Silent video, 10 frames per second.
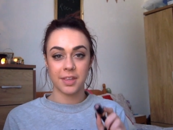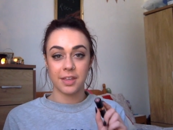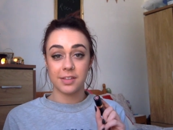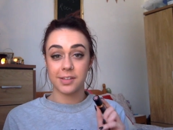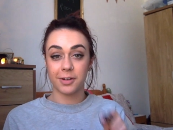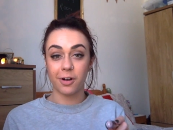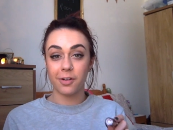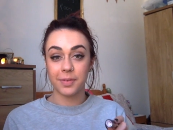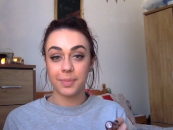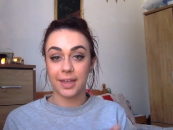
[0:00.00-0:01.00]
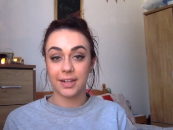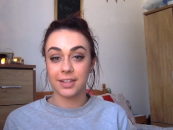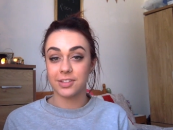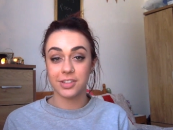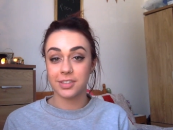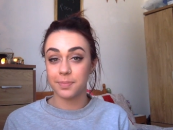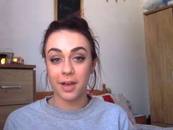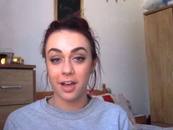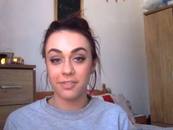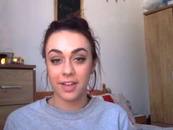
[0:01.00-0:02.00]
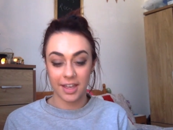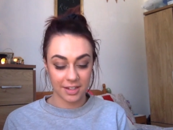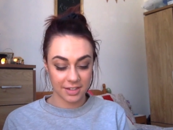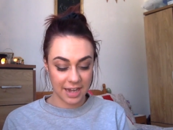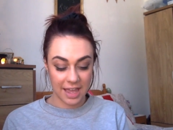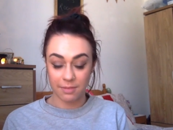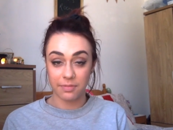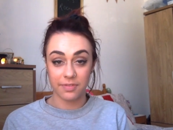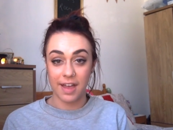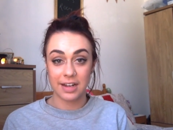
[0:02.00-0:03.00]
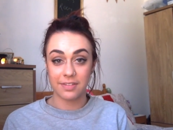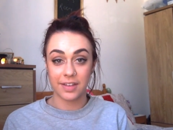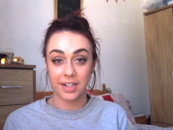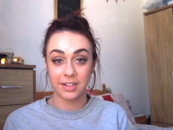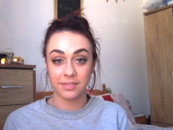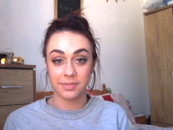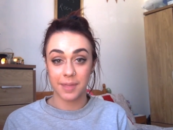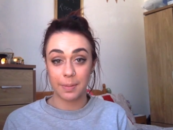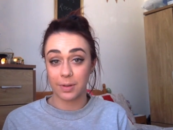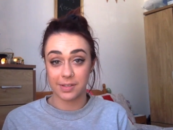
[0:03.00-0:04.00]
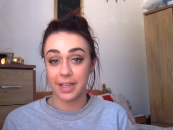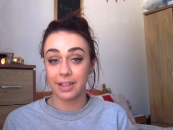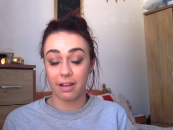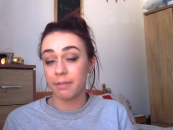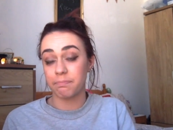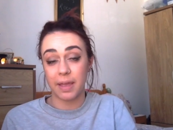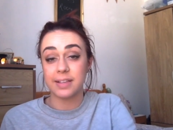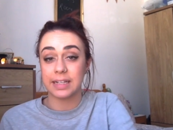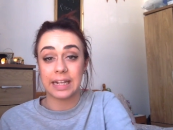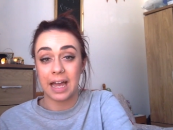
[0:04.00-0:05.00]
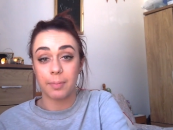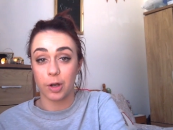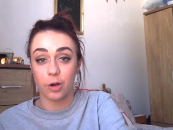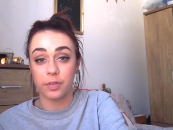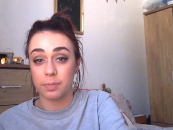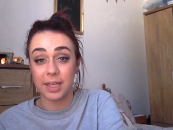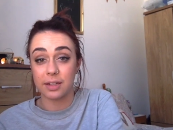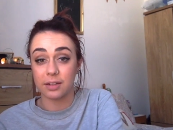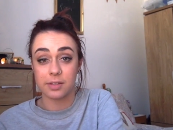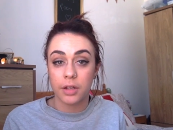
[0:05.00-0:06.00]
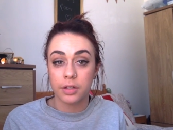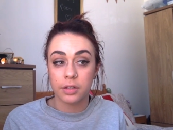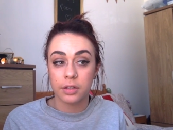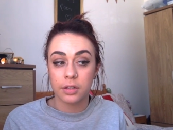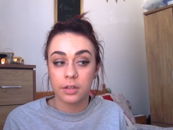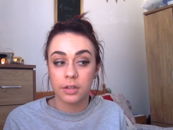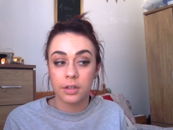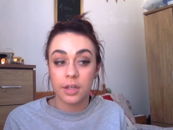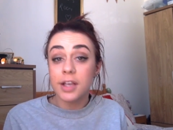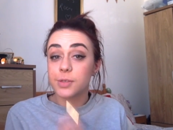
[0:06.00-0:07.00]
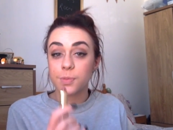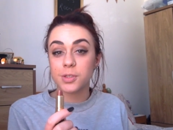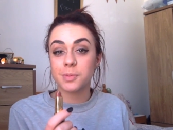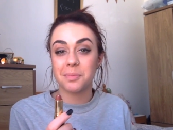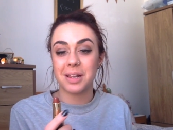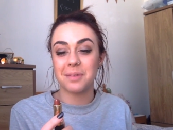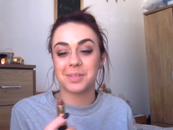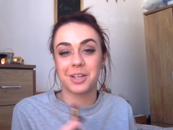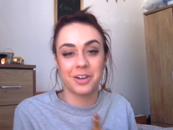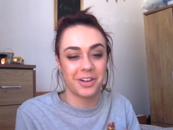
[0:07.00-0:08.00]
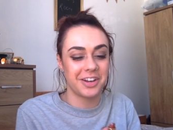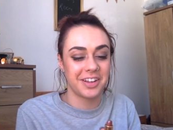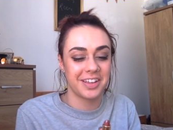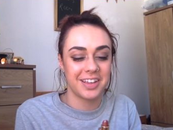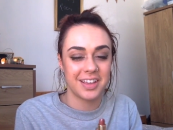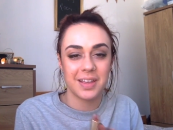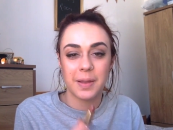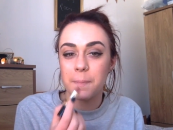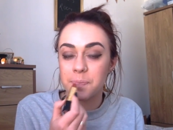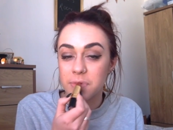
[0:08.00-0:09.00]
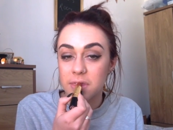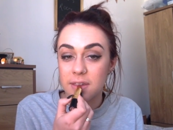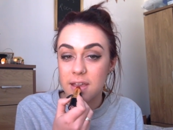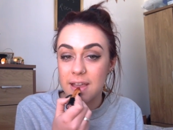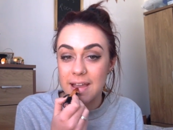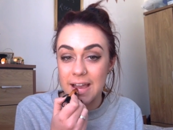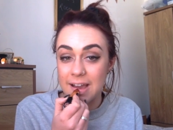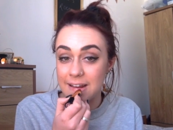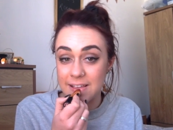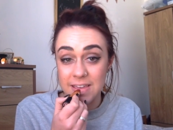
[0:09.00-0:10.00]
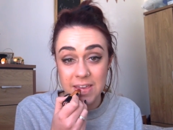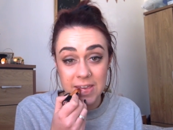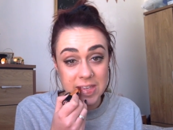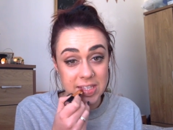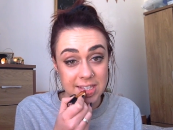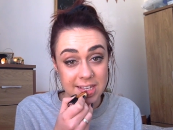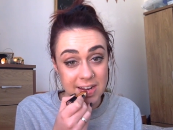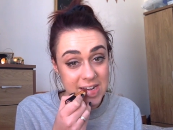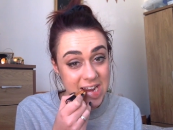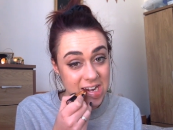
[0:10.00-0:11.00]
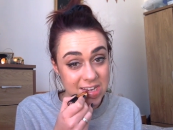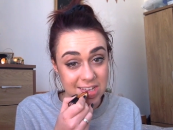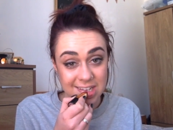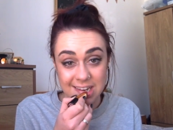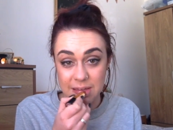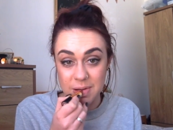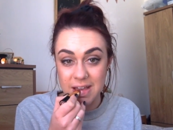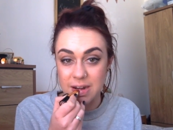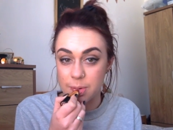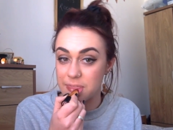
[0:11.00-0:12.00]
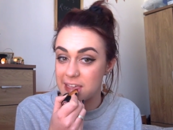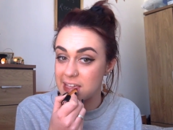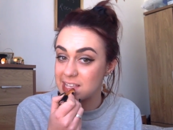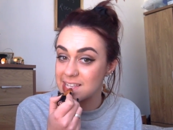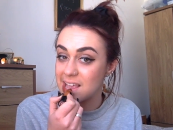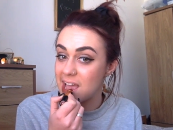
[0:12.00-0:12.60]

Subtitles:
So Coffee Bean is just the perfect name for anything for me because I basically am a coffee bean. So I'm just going to put my lipstick on. I don't tend to use a lip liner with this.